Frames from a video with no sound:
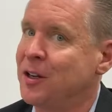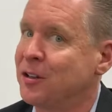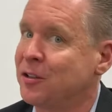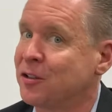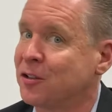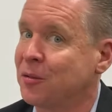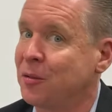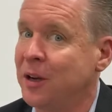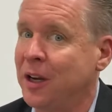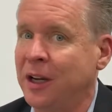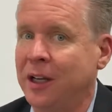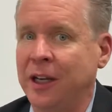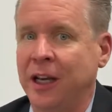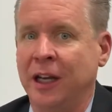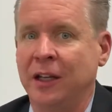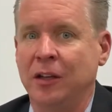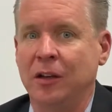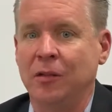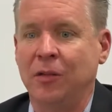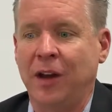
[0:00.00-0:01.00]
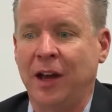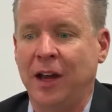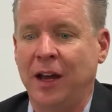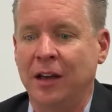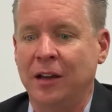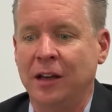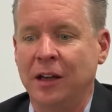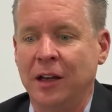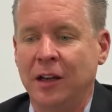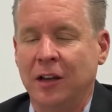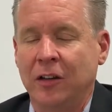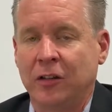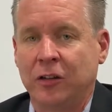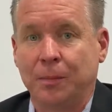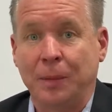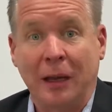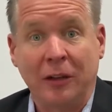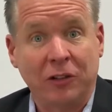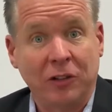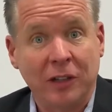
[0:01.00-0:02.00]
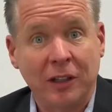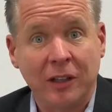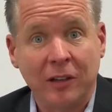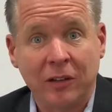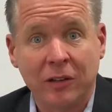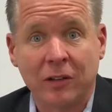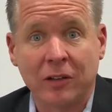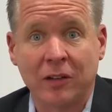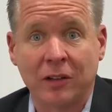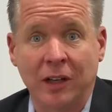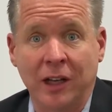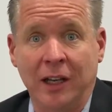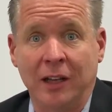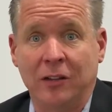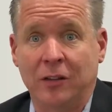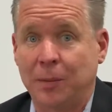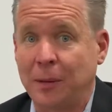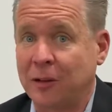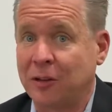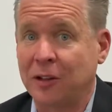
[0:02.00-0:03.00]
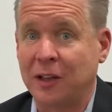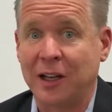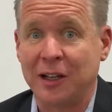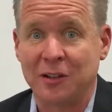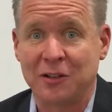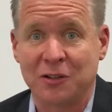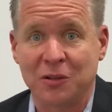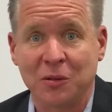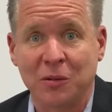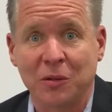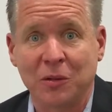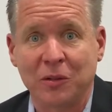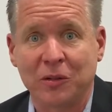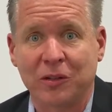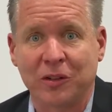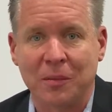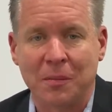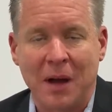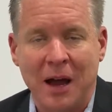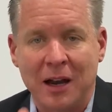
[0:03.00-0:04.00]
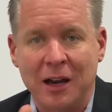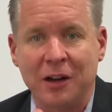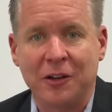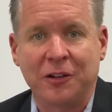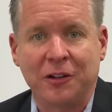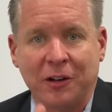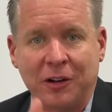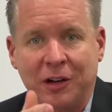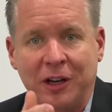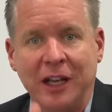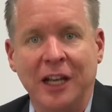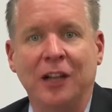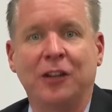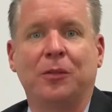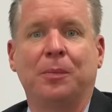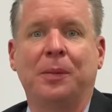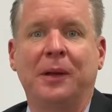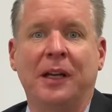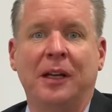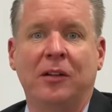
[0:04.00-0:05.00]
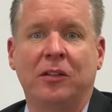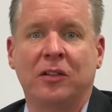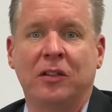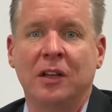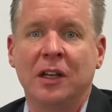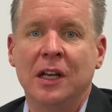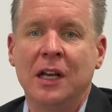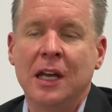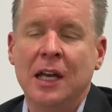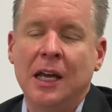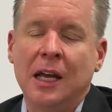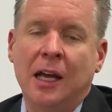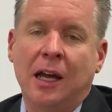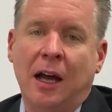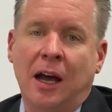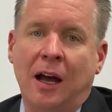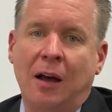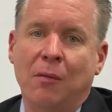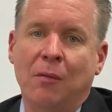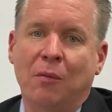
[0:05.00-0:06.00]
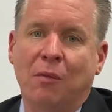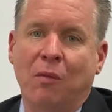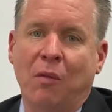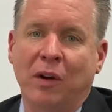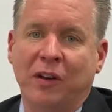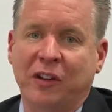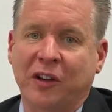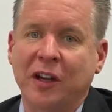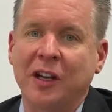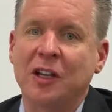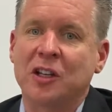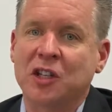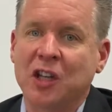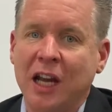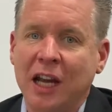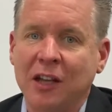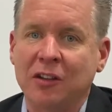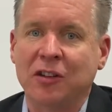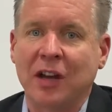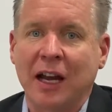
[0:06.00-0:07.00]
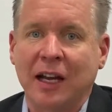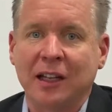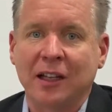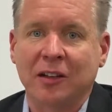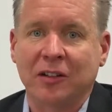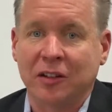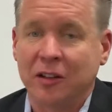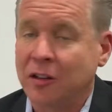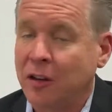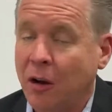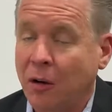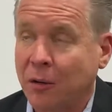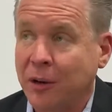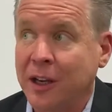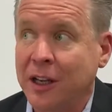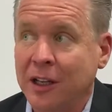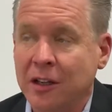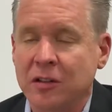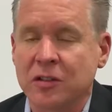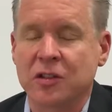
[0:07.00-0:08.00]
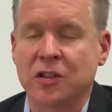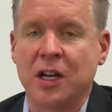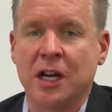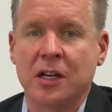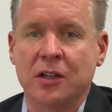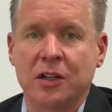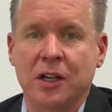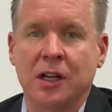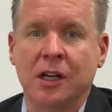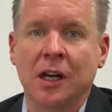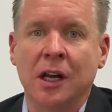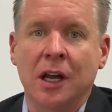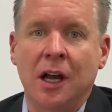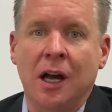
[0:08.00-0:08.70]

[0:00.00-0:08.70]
discrete, and you've had specialists and specialized tools to monitor each piece. What's going to change, Alex, and it already is changing,